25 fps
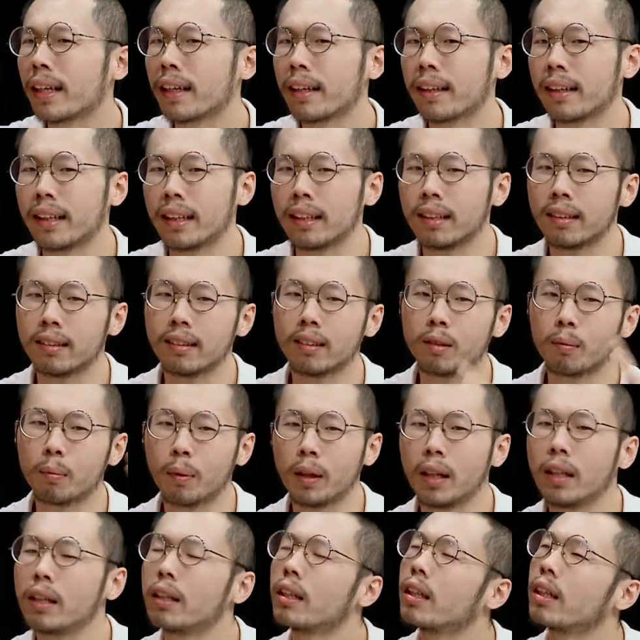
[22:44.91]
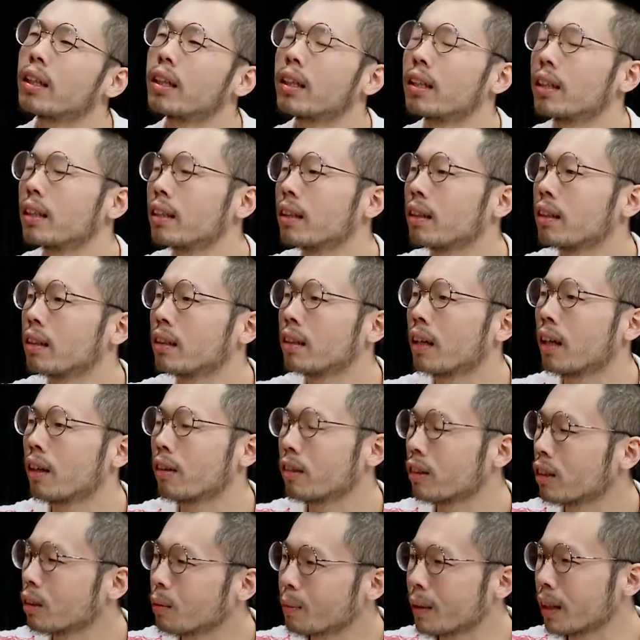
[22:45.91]
can inspire uh,
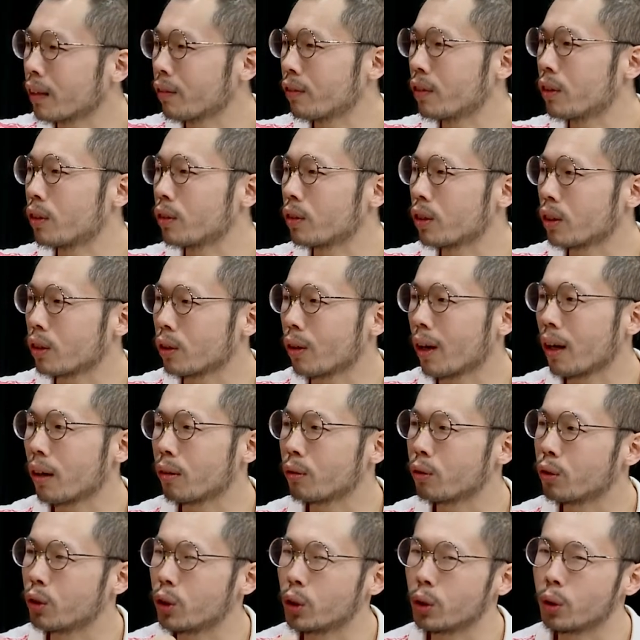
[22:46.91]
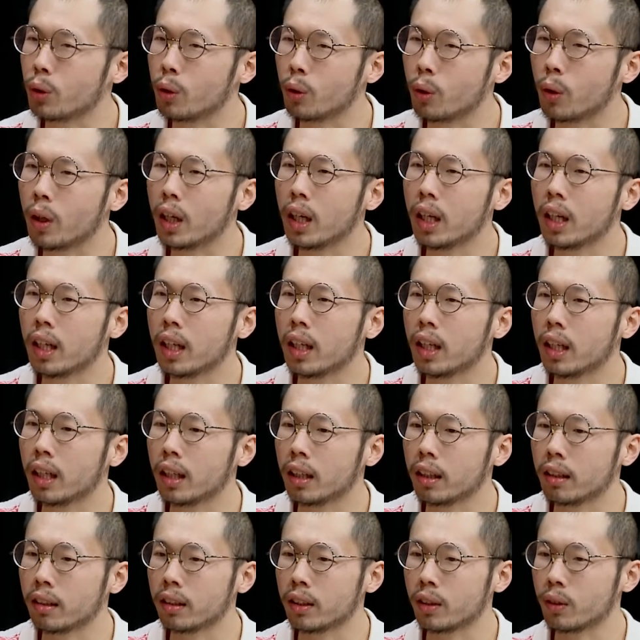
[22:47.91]
our smart viewers. You know how to
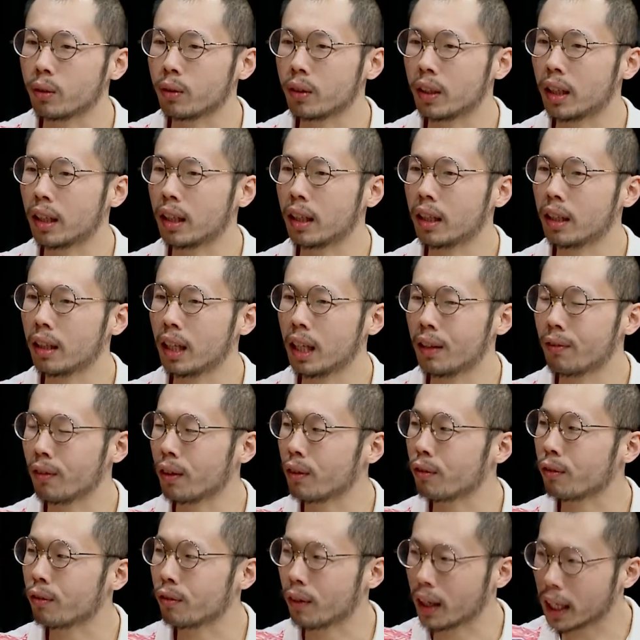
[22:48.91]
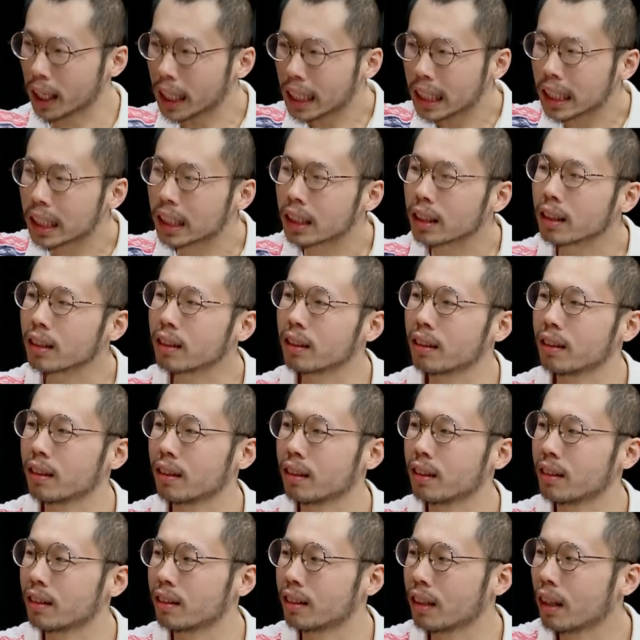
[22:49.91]
you know, even find
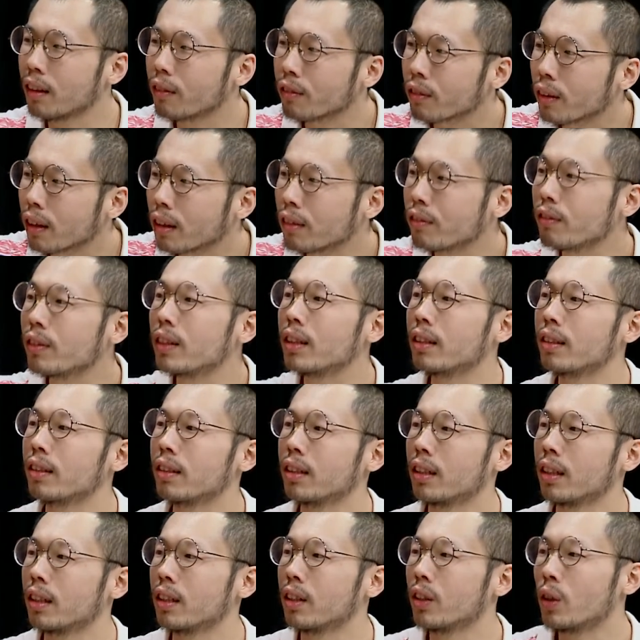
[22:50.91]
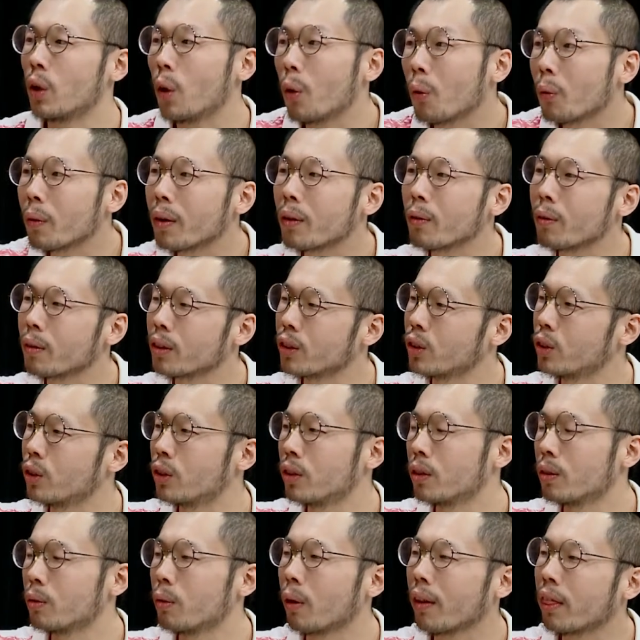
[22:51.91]
self confidence yes. in knowing what
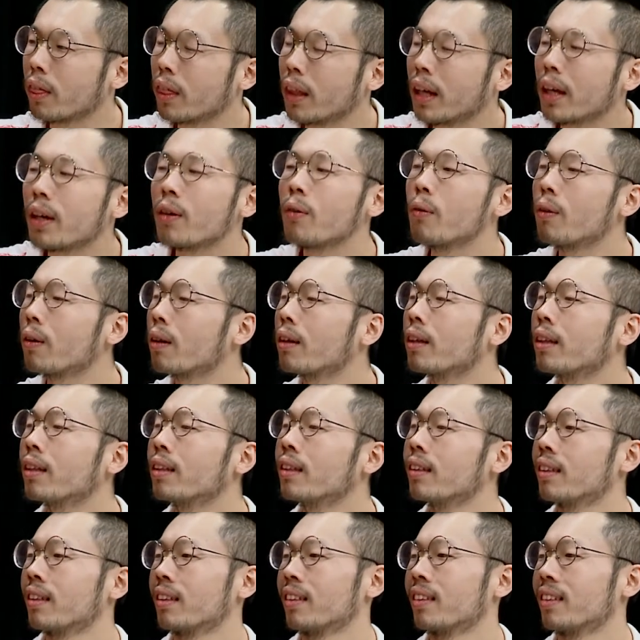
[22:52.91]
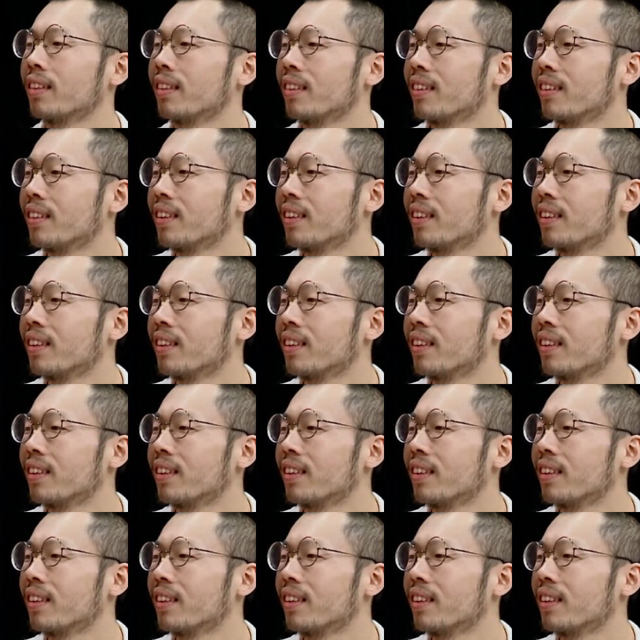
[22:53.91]
what they want. You know.